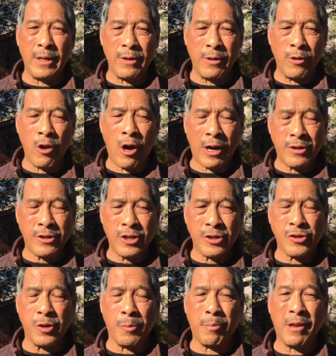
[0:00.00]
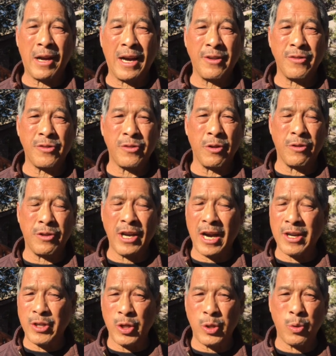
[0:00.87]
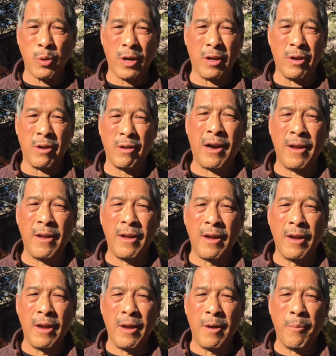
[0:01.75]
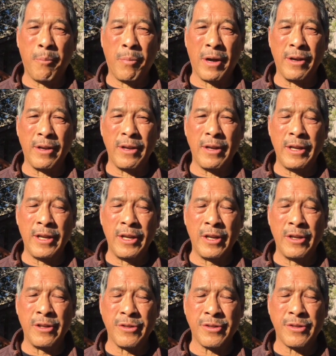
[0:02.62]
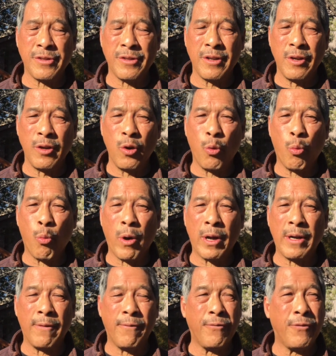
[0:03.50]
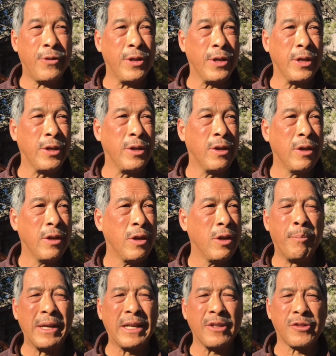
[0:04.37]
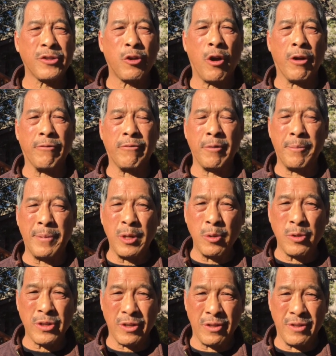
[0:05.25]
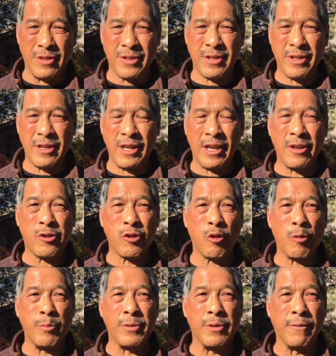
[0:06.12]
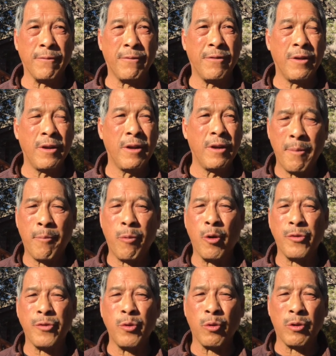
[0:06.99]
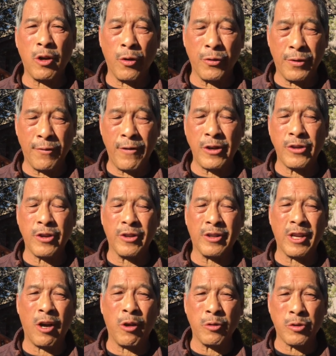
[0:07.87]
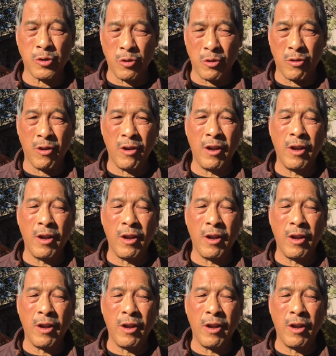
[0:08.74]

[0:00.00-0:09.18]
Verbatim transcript: not just applies to Taiji Quan, but is one of the biggest contributions in terms of personal cultivation culture